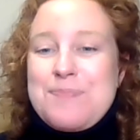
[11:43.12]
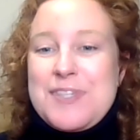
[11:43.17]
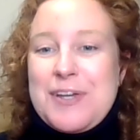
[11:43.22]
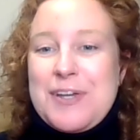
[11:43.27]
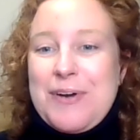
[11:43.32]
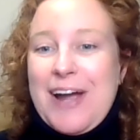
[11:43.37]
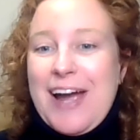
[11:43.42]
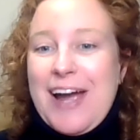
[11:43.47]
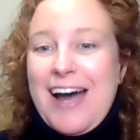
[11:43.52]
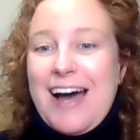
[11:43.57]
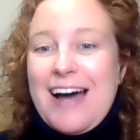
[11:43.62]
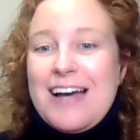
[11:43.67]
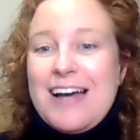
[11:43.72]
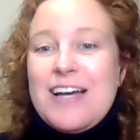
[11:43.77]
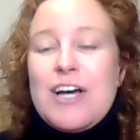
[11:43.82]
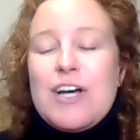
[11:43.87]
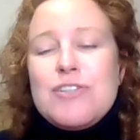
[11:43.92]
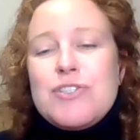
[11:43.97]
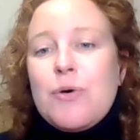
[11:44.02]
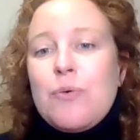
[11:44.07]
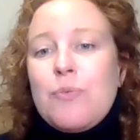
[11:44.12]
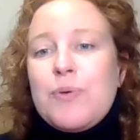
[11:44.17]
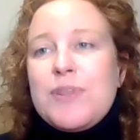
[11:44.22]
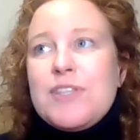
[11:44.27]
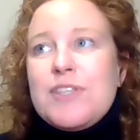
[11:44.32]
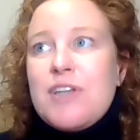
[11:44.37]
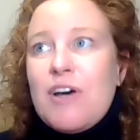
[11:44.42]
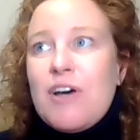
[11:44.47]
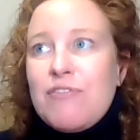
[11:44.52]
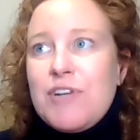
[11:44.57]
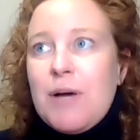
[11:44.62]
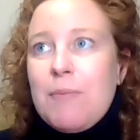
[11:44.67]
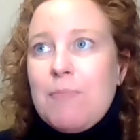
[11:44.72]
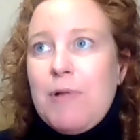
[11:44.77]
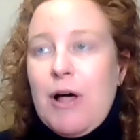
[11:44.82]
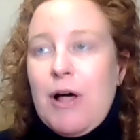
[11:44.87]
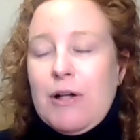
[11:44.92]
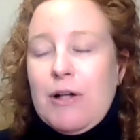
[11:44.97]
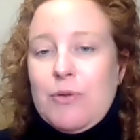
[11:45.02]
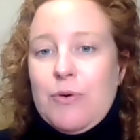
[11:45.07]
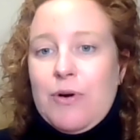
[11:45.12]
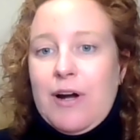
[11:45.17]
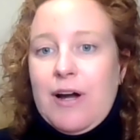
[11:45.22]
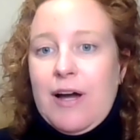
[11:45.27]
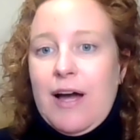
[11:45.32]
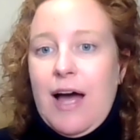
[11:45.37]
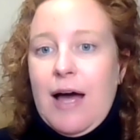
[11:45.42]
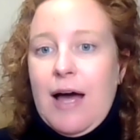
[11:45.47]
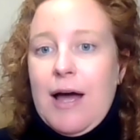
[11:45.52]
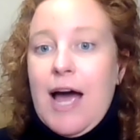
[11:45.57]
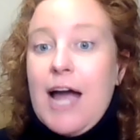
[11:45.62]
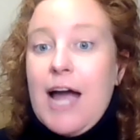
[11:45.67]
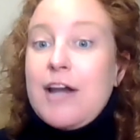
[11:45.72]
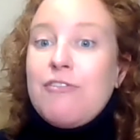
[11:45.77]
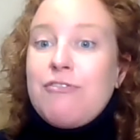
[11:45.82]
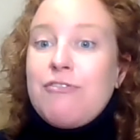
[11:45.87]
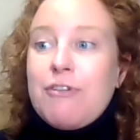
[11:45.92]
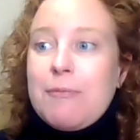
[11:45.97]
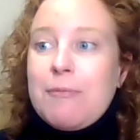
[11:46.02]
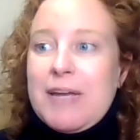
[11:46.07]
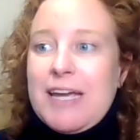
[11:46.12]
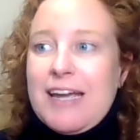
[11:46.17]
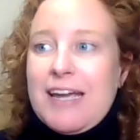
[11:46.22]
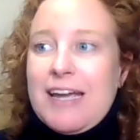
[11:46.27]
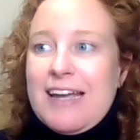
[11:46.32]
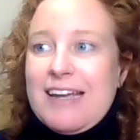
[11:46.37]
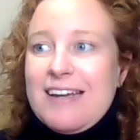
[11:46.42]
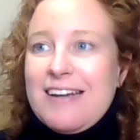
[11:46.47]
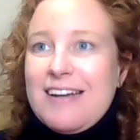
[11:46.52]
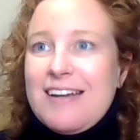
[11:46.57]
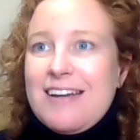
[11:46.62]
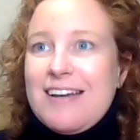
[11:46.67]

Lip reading: So yeah. So with the Sauvignon Blanc, Laura, I know for me,